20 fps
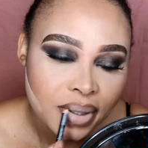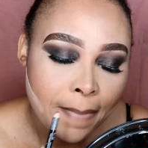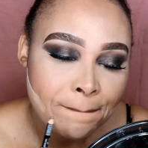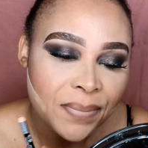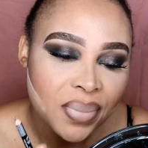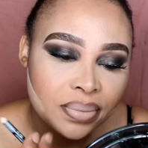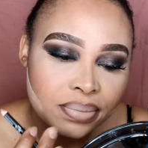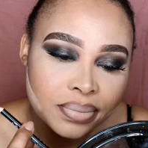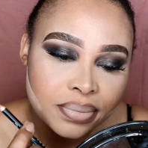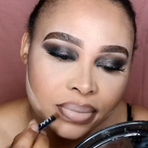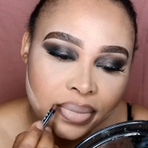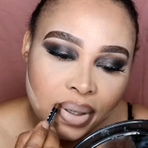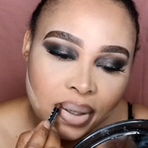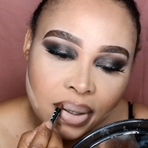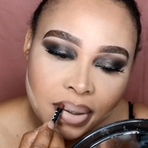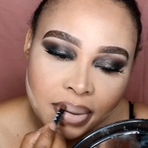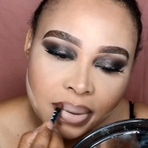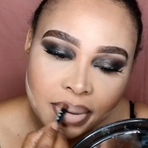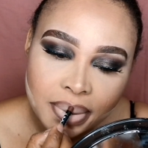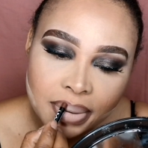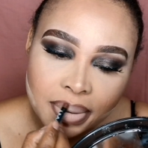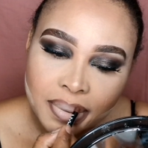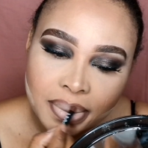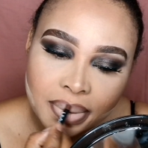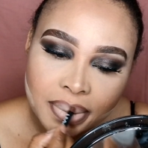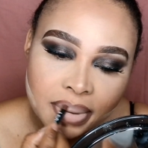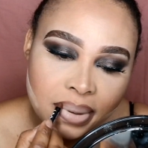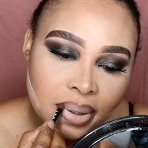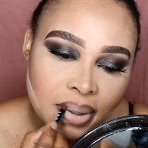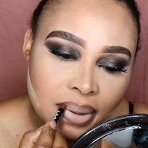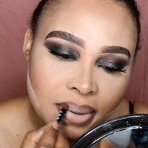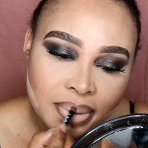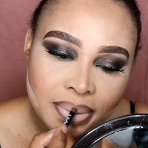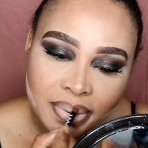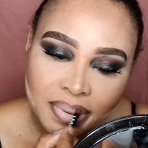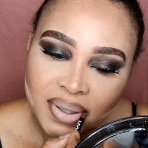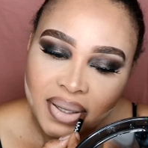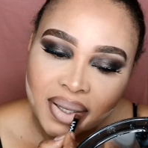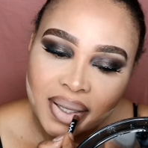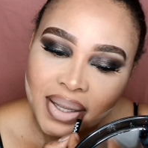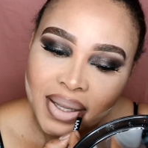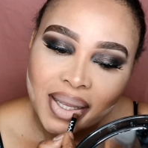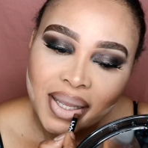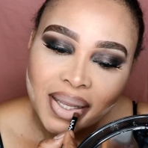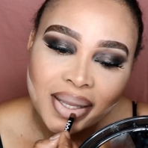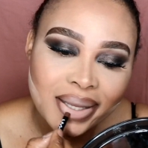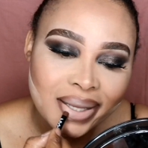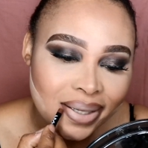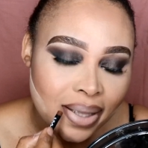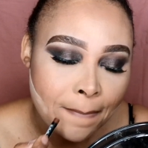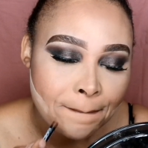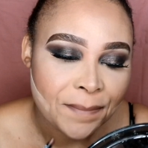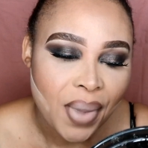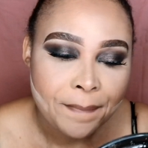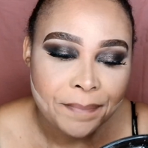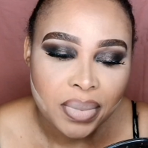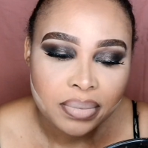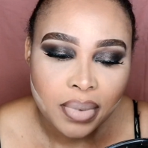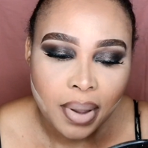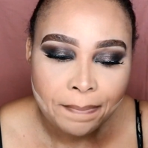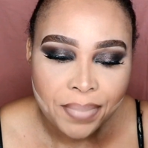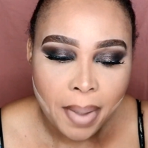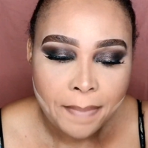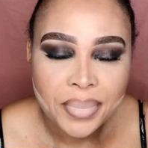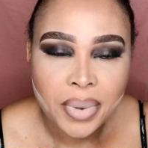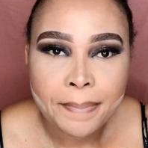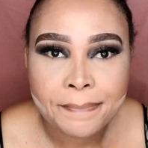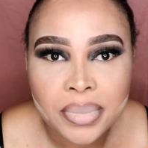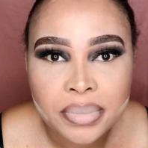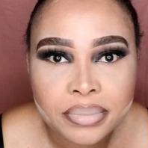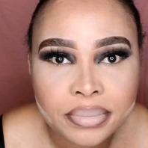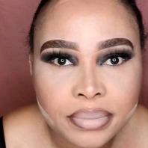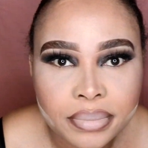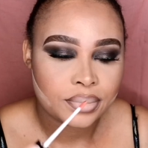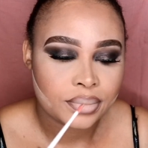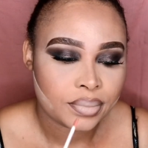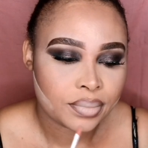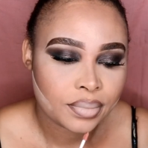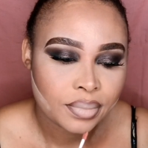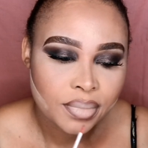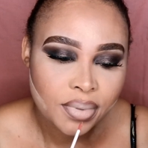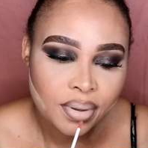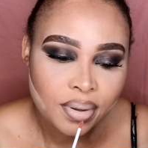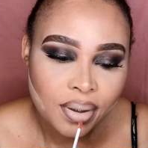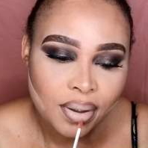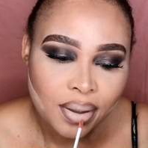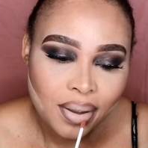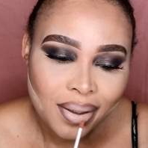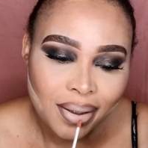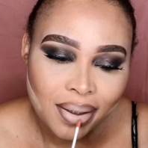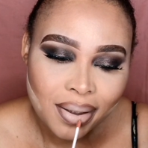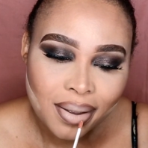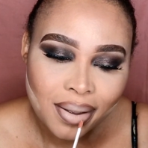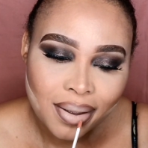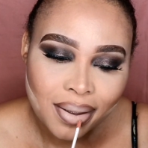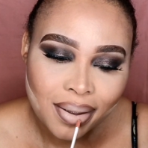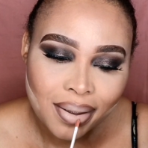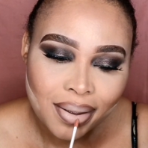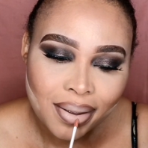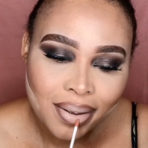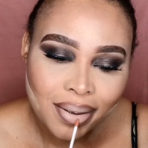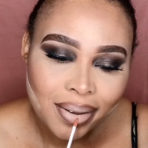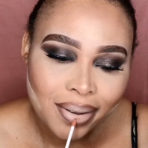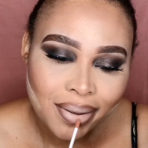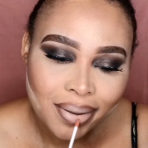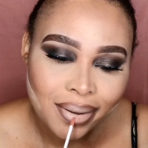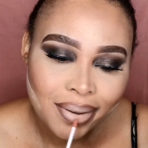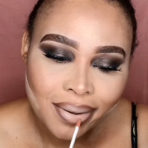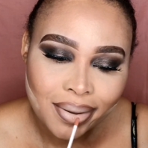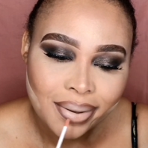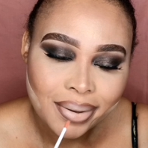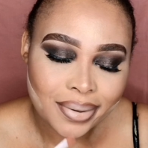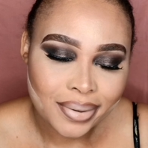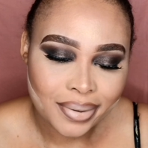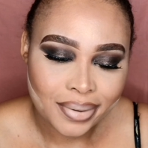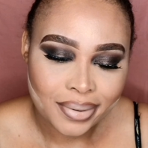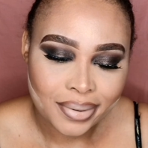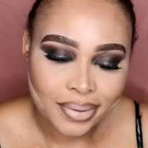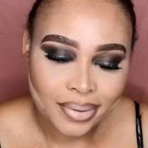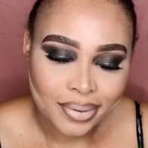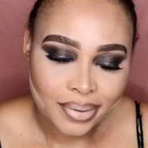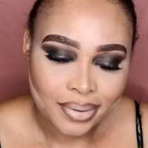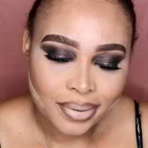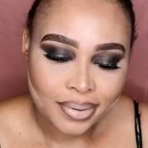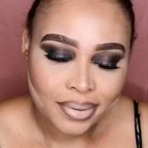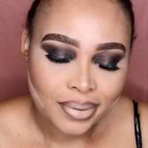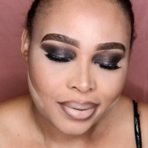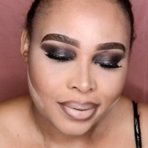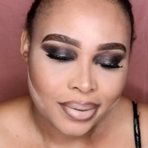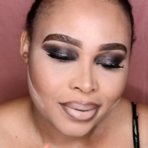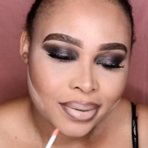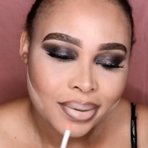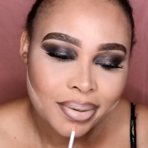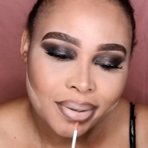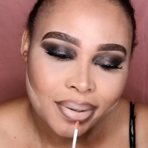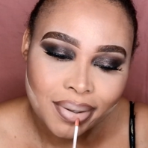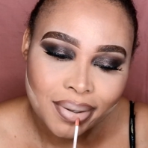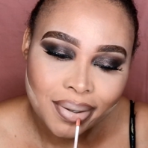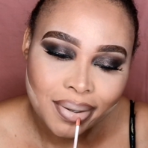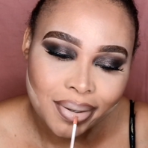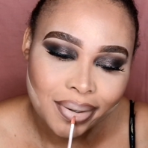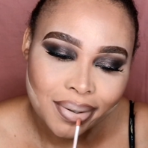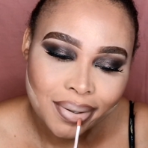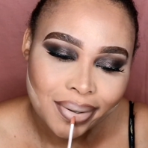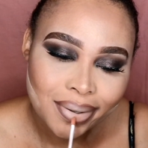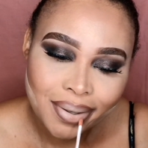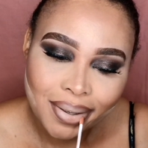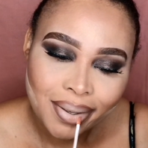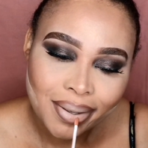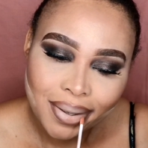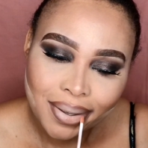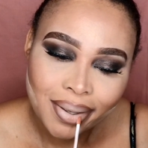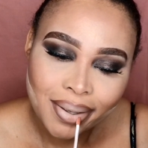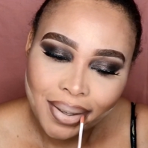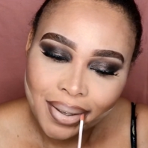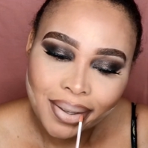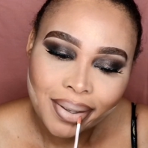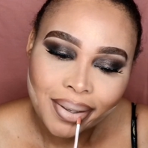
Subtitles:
It's going to be giving me that nude lips that I want. So you can see me blending the two together, and I'm going in with a